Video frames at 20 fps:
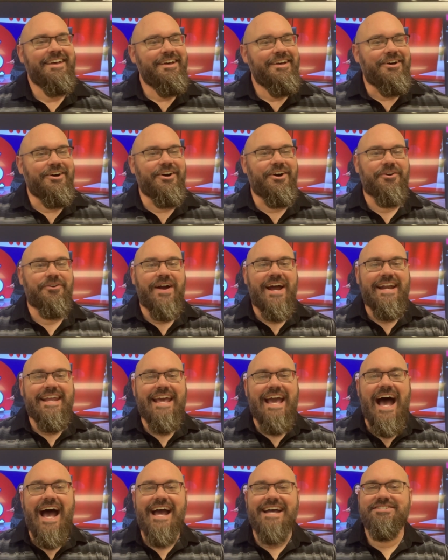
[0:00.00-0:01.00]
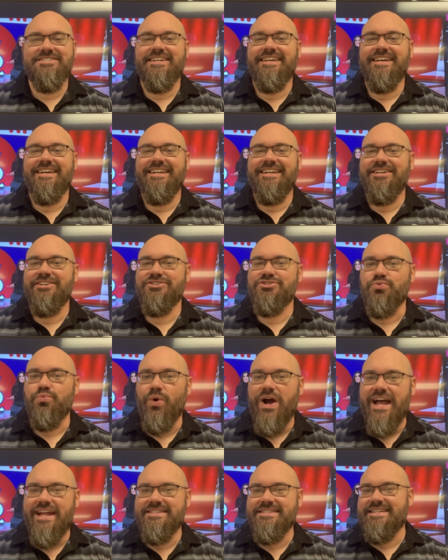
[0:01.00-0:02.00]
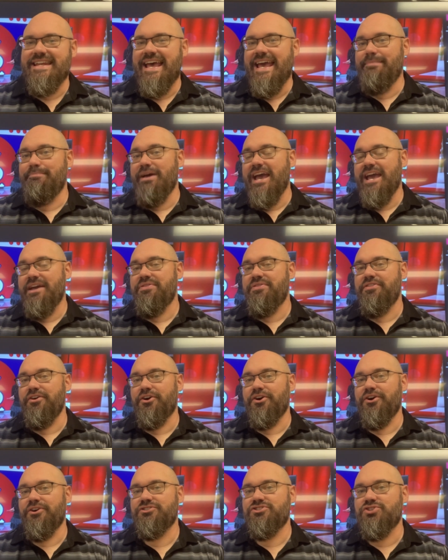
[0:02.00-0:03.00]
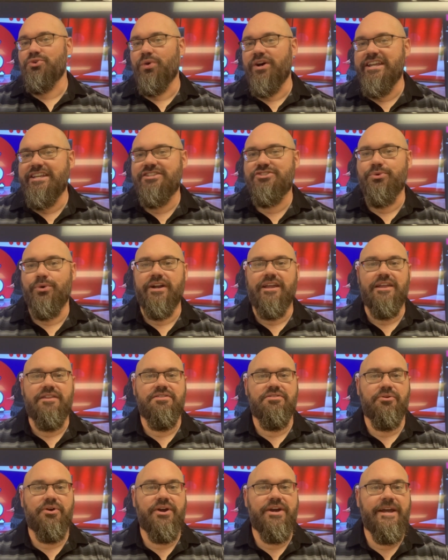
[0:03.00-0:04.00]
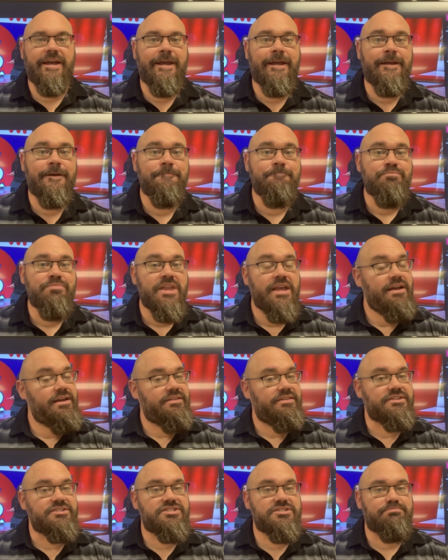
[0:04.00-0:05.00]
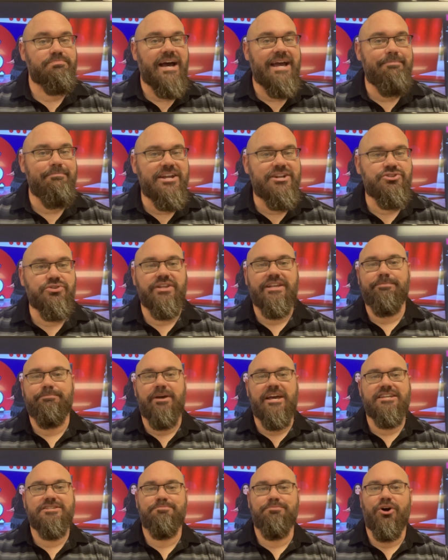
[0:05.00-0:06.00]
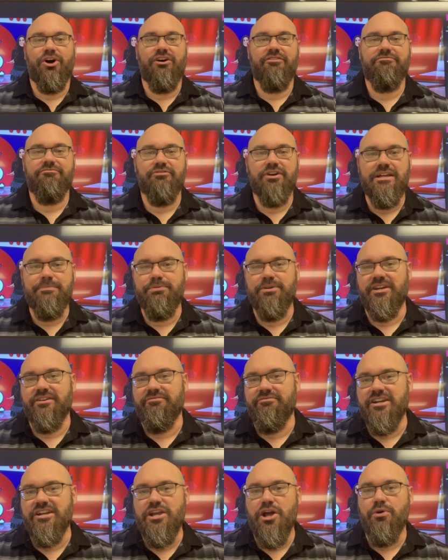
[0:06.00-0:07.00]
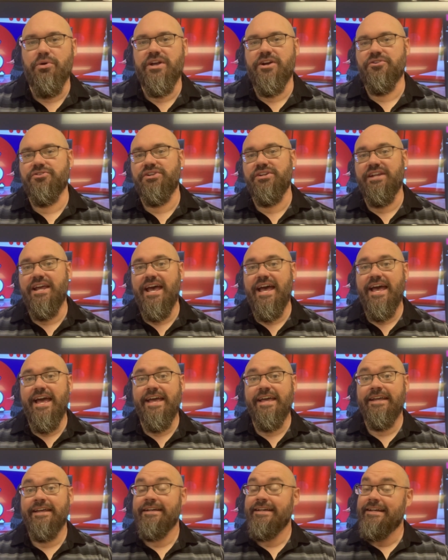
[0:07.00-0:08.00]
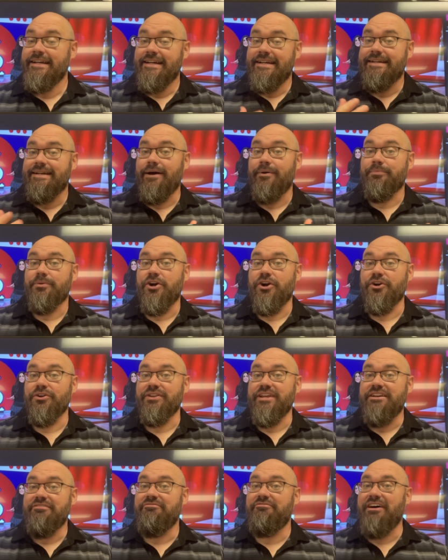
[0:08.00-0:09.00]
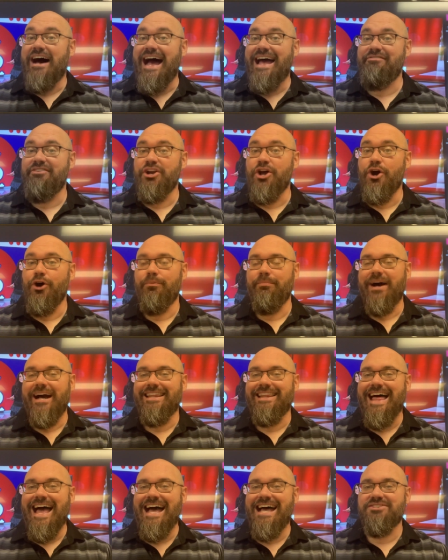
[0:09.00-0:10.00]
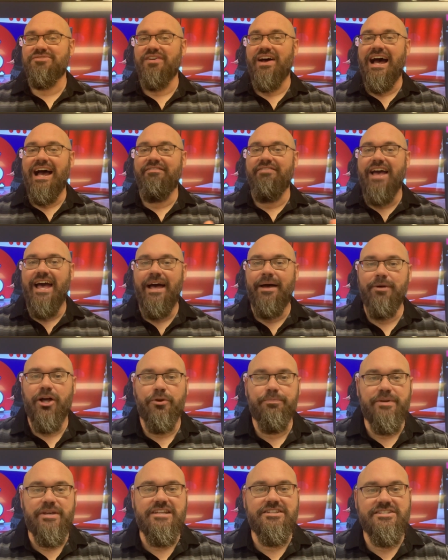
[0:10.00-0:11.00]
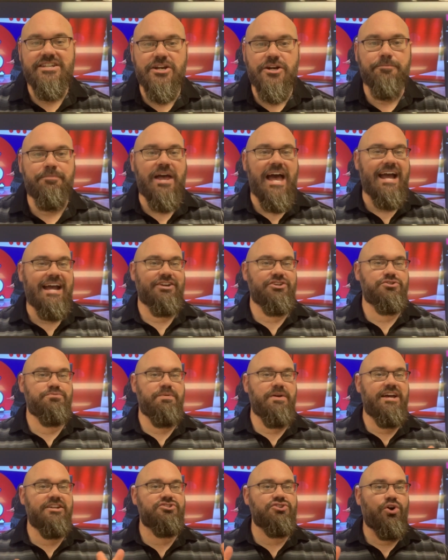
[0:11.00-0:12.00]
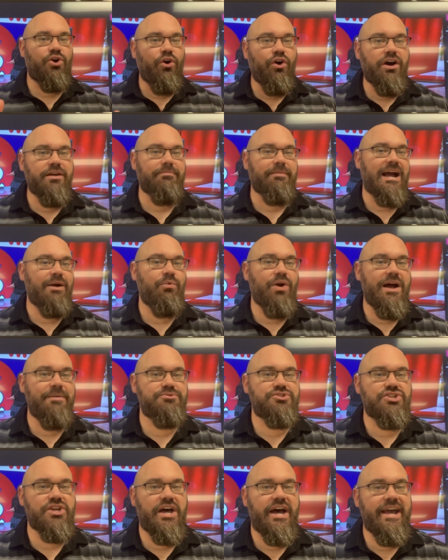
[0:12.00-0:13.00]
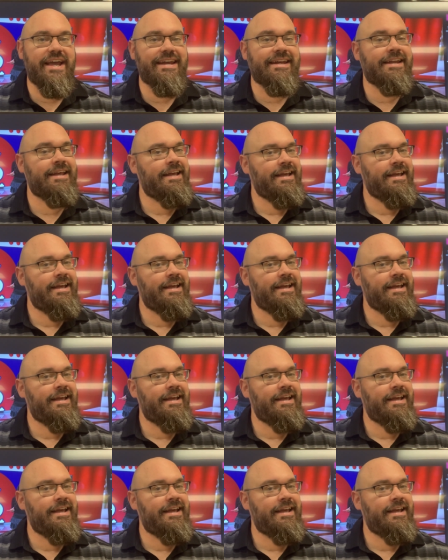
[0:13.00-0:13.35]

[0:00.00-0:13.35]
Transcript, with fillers: Alrighty, guys, it is Wednesday, May 3rd, 2023. this is my Major League Baseball free pick video here today. Now, I'm currently 5 0, my last five MLB tier package bets on my website